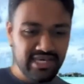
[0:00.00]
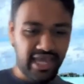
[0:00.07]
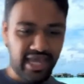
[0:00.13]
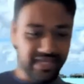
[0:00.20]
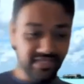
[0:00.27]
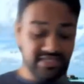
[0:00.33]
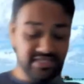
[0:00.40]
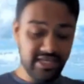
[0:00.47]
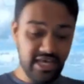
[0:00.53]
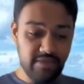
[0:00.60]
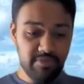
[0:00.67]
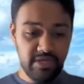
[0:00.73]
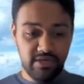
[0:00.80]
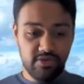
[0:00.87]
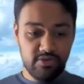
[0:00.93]
Assets can
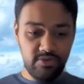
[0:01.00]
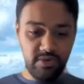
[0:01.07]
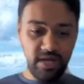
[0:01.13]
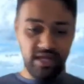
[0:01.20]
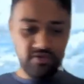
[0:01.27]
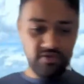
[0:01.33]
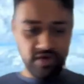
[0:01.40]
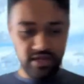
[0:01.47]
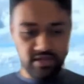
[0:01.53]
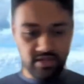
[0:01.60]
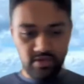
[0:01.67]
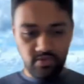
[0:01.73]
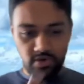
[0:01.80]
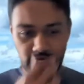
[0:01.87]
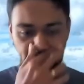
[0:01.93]
be anywhere in
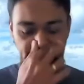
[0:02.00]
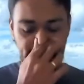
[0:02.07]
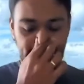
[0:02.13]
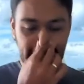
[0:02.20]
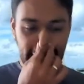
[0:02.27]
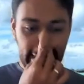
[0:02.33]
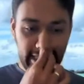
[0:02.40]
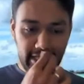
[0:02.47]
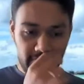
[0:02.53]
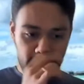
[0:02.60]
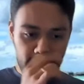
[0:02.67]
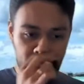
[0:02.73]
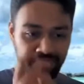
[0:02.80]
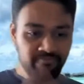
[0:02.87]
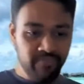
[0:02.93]
the world and in any way.